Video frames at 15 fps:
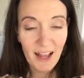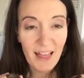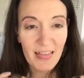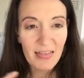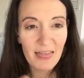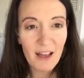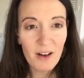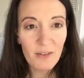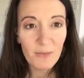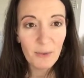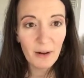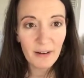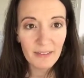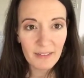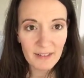I love
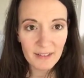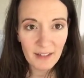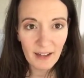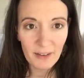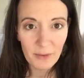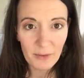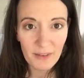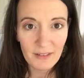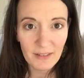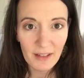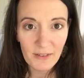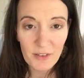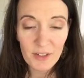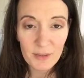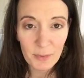wearing this color with a lot
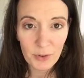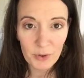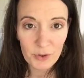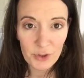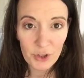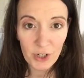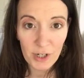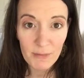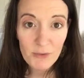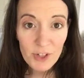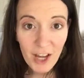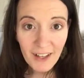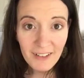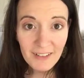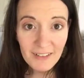of the splurge cream
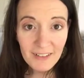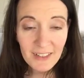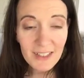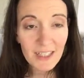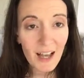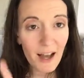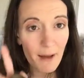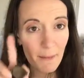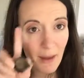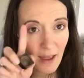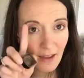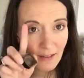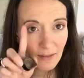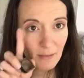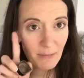shadows
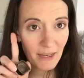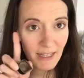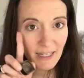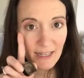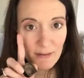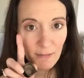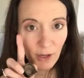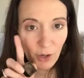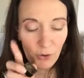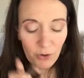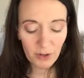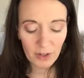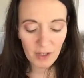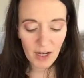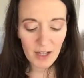and making it my
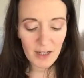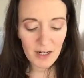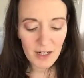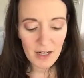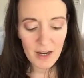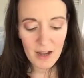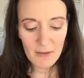corner color,